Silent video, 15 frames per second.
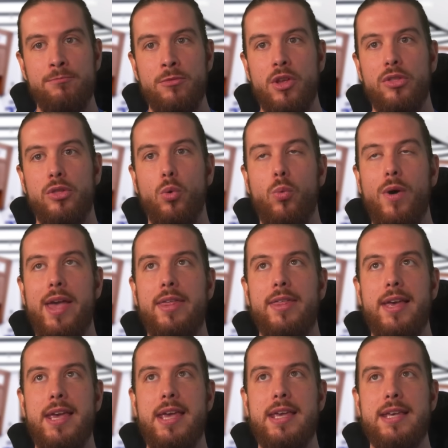The way
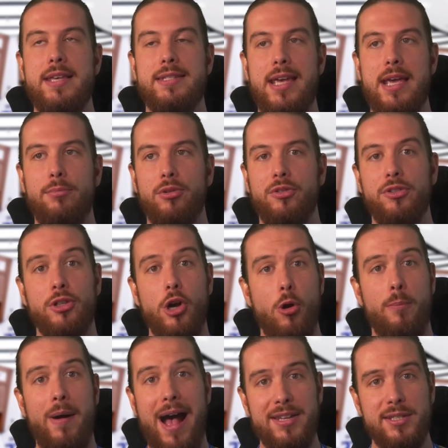that he is able to go
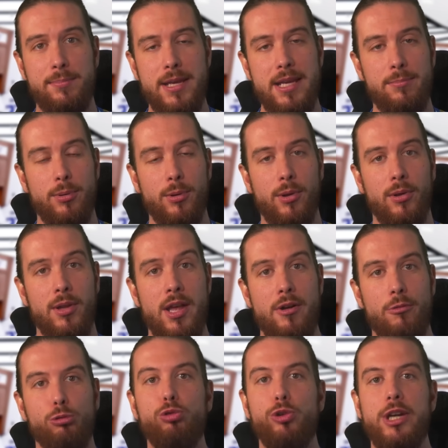past people
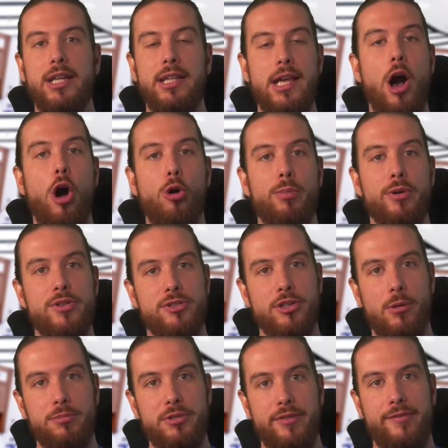really opens
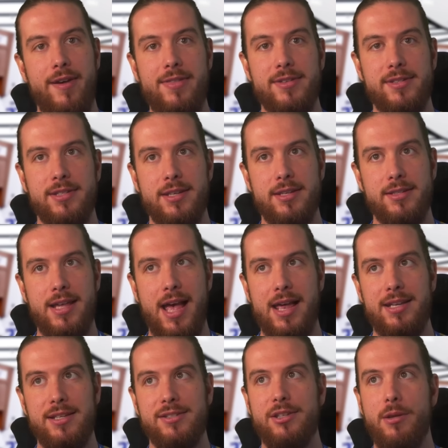up defences, and
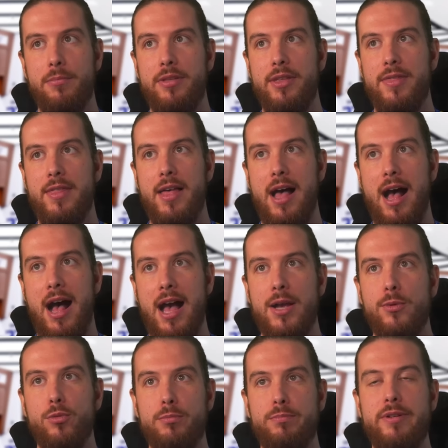is something that I
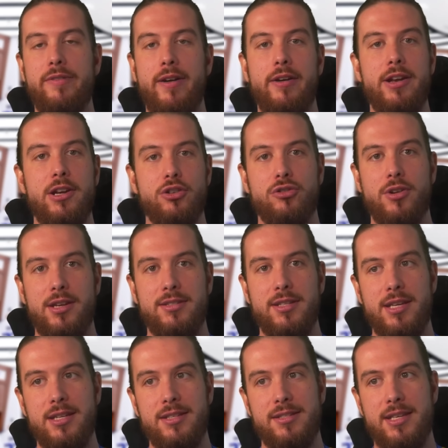would be very interested
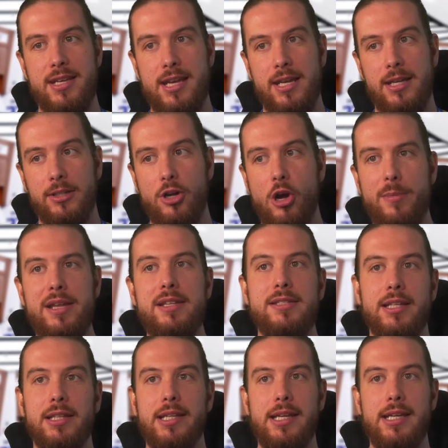in seeing come
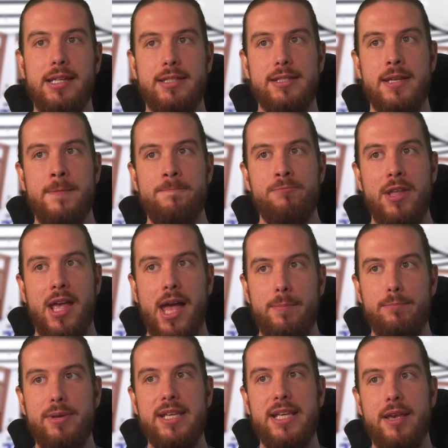into Leeds
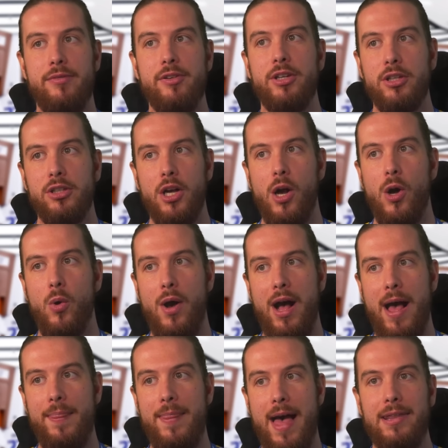and be given a go
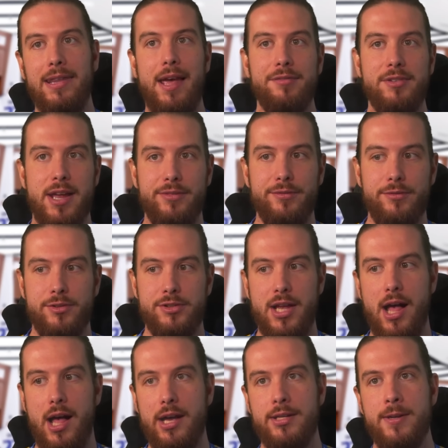at that left-hand side